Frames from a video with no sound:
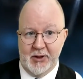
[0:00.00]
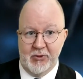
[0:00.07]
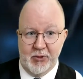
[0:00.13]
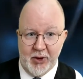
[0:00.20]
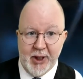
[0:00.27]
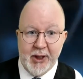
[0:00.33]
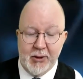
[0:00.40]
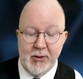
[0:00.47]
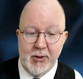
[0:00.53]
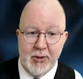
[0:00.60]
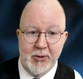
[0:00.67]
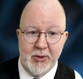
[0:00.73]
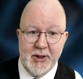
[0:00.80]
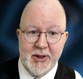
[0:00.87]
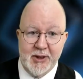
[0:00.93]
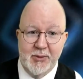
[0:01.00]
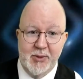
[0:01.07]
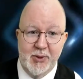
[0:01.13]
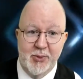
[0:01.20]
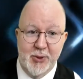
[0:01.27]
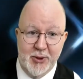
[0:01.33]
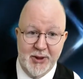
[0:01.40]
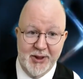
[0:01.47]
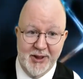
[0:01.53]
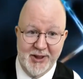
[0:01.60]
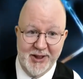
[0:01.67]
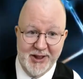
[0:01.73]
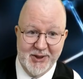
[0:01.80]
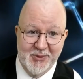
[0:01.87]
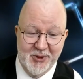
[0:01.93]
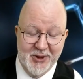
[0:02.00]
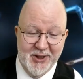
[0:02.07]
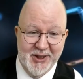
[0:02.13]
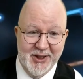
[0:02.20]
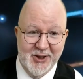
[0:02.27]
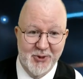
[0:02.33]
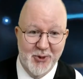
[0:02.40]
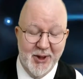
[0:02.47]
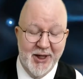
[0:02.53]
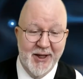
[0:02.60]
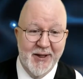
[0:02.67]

regular reasonable person, let's put it this way,